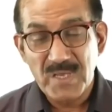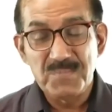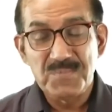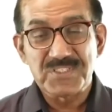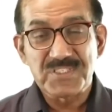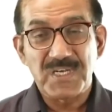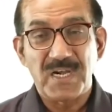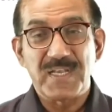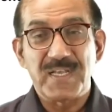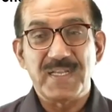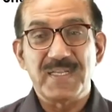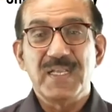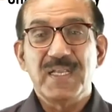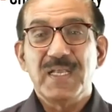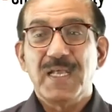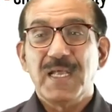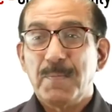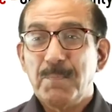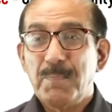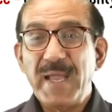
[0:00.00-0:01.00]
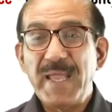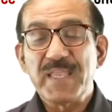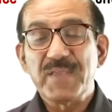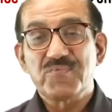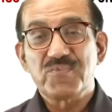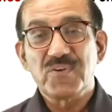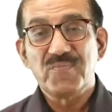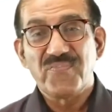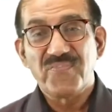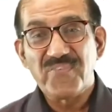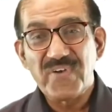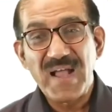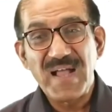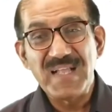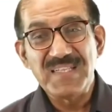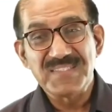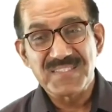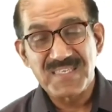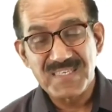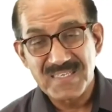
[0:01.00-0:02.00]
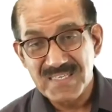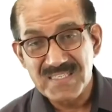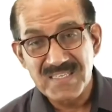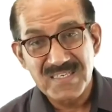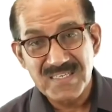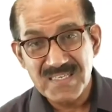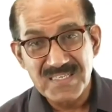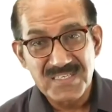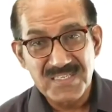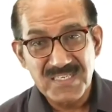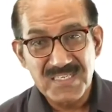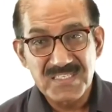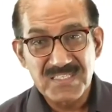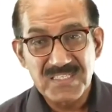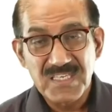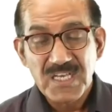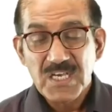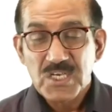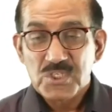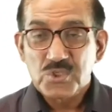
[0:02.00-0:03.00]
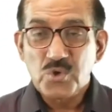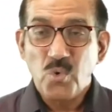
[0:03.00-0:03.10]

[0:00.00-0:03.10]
We have started buying from France and other countries.